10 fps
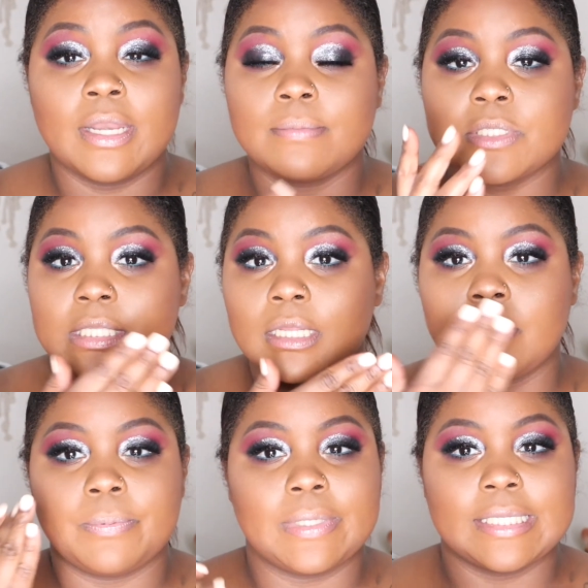and I'm just
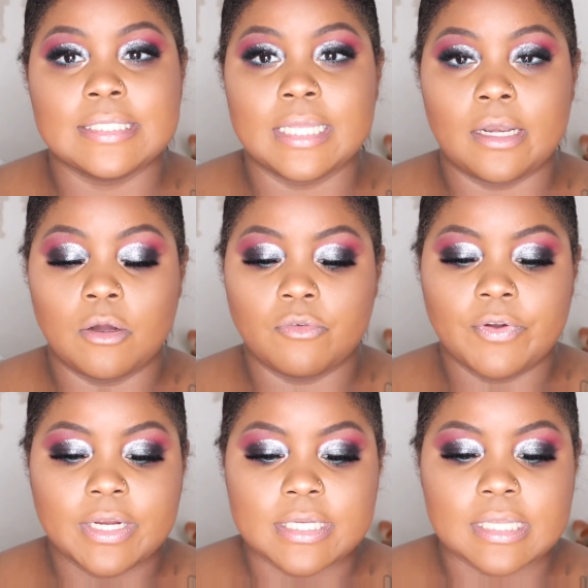gonna place that
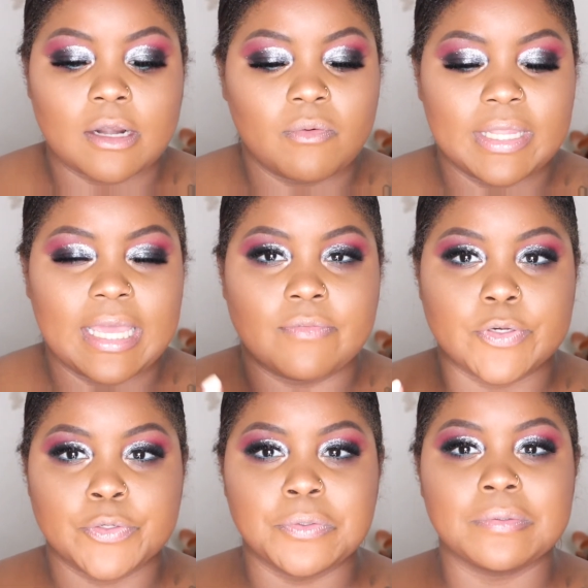over because I don't really have a
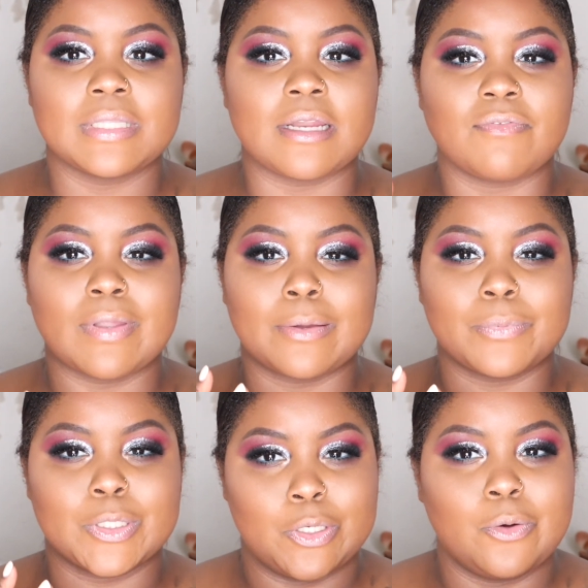nude that I feel
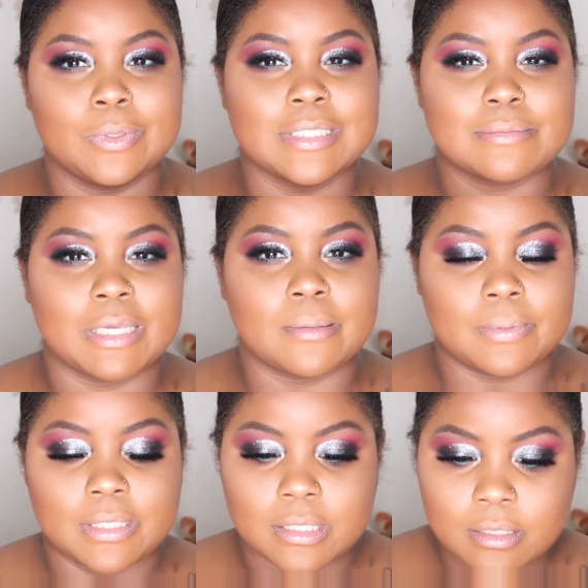like would go with this makeup
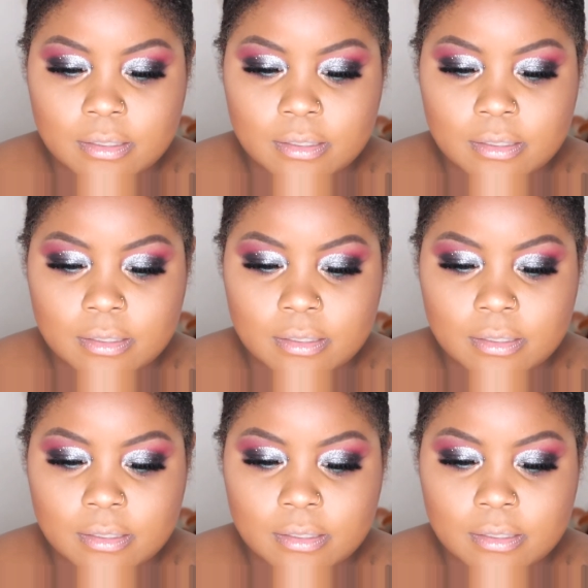look.